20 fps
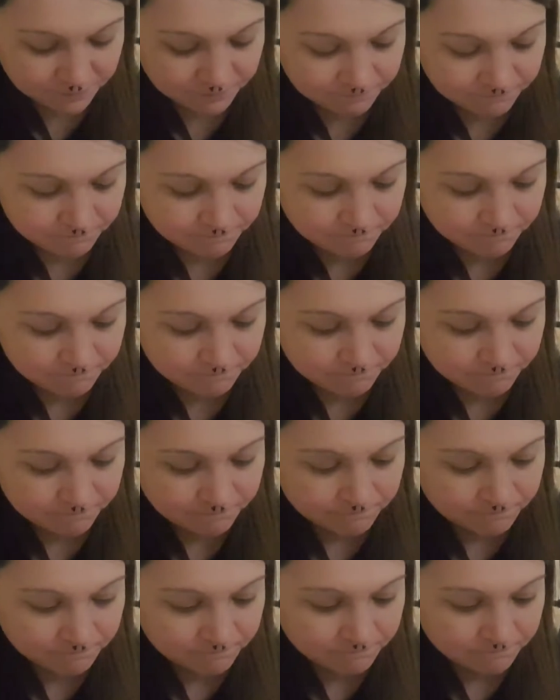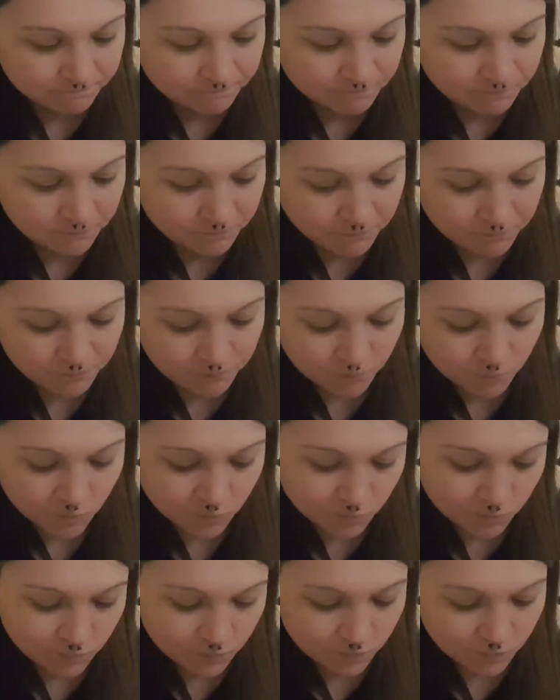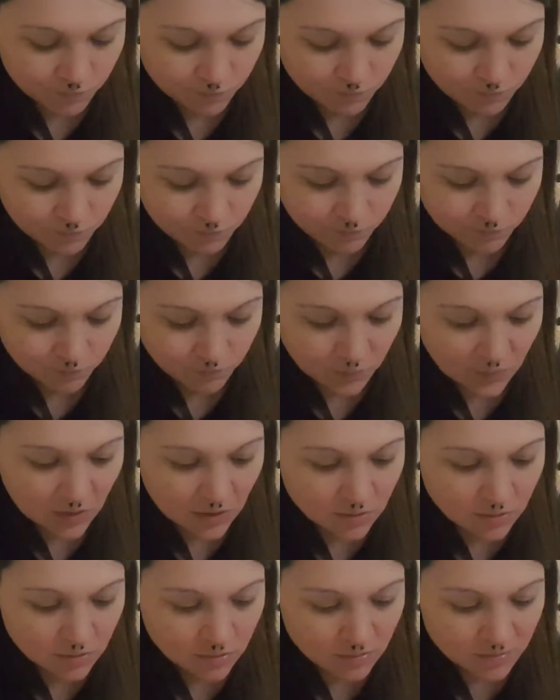Nothing is said.